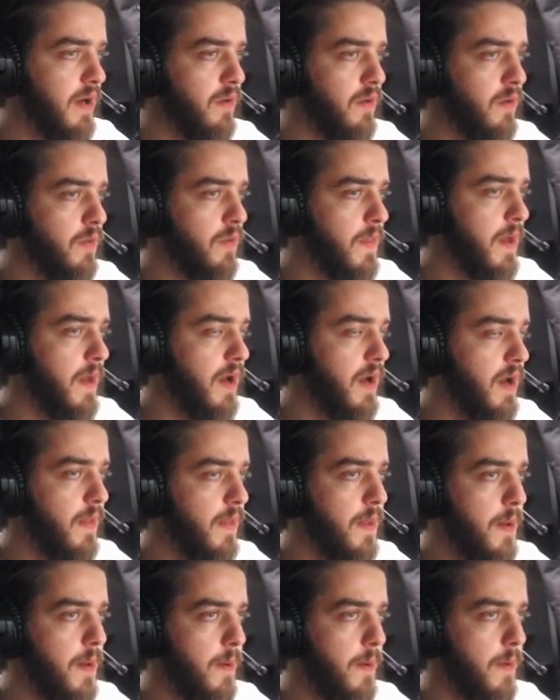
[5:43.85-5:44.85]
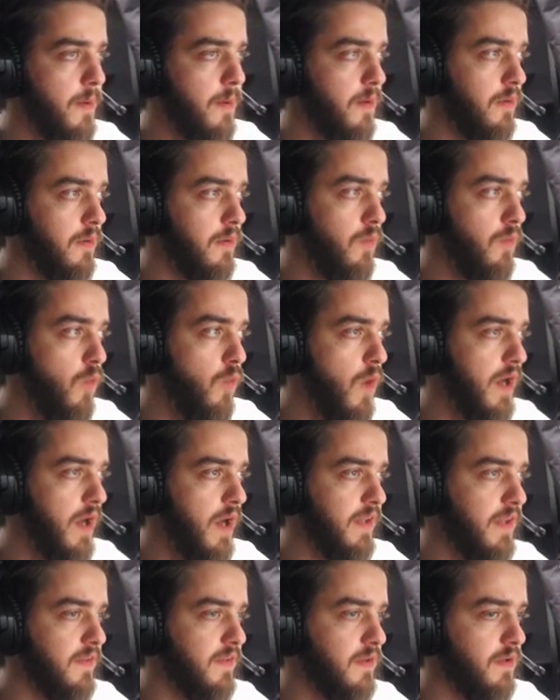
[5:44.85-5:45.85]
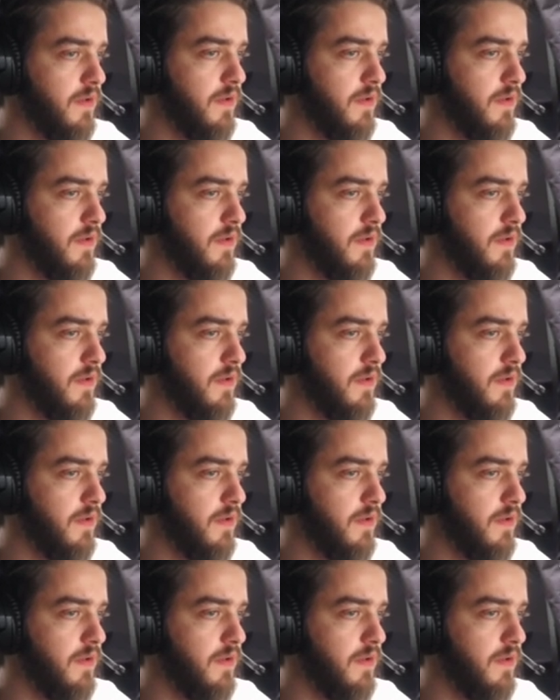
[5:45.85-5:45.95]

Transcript: with the other white